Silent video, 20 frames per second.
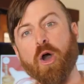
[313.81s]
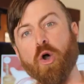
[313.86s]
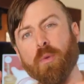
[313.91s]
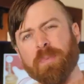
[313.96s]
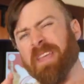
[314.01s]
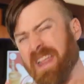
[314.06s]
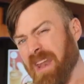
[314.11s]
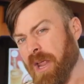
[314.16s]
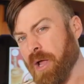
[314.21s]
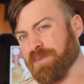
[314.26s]
I
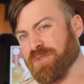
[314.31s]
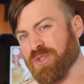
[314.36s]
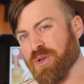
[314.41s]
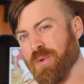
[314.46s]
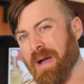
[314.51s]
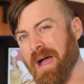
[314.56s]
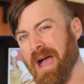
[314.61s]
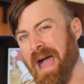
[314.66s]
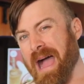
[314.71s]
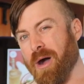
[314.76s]
hope that helps
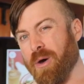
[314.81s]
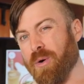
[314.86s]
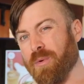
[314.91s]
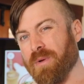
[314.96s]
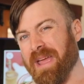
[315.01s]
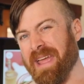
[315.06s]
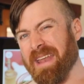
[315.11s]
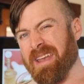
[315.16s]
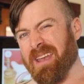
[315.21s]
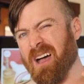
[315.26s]
you out
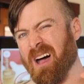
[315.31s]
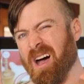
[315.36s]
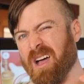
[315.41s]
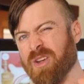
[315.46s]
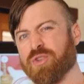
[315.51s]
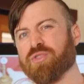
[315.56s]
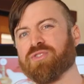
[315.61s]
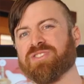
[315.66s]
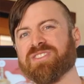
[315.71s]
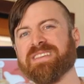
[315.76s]
in
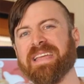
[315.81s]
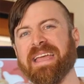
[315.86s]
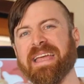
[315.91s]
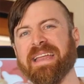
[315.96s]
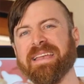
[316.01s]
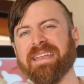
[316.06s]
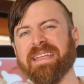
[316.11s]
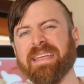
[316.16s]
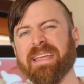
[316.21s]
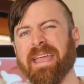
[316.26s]

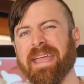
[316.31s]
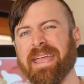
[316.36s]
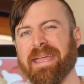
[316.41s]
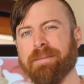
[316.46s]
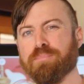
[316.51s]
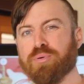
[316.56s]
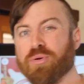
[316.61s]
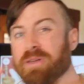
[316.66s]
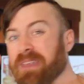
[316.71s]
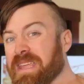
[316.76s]
understanding a
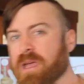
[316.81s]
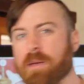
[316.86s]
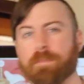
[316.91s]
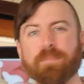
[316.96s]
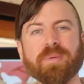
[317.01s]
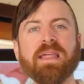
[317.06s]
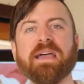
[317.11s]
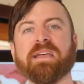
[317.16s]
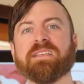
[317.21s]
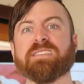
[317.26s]
pretty
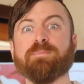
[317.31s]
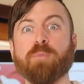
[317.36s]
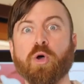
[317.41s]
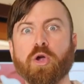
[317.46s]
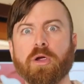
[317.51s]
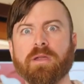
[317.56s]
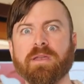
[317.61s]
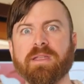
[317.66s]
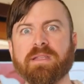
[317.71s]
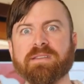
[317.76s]
complex
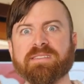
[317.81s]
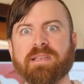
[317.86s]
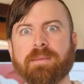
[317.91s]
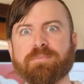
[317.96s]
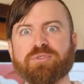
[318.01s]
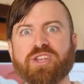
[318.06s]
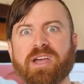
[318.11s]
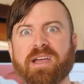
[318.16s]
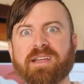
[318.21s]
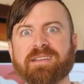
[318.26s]
marketing
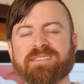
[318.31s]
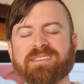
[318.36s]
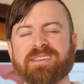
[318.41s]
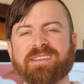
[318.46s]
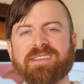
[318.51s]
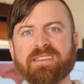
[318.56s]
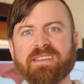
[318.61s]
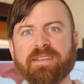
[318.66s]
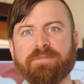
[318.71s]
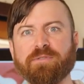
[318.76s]
subject,
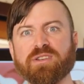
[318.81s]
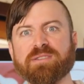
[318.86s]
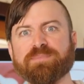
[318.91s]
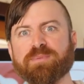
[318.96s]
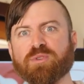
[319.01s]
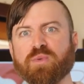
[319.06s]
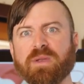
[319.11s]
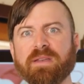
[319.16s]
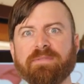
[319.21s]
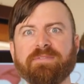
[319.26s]
the difference
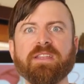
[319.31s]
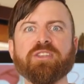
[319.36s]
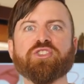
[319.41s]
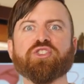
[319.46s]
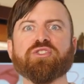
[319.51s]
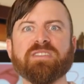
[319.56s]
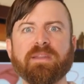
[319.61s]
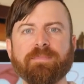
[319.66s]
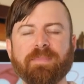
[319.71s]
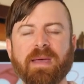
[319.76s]
between
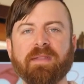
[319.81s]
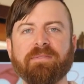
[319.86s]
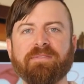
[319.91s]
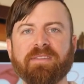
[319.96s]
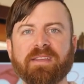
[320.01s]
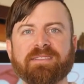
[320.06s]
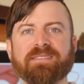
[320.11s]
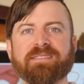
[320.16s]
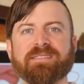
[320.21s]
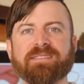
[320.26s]
features and
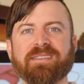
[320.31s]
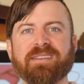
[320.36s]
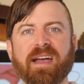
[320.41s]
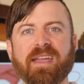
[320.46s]
benefits.